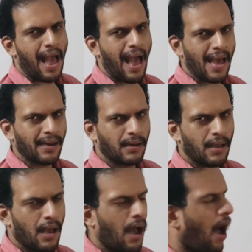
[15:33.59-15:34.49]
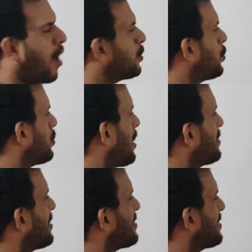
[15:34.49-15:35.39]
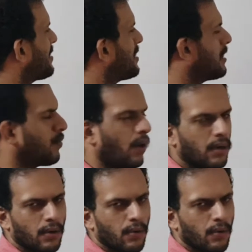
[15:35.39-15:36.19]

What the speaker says: And how to write the third one?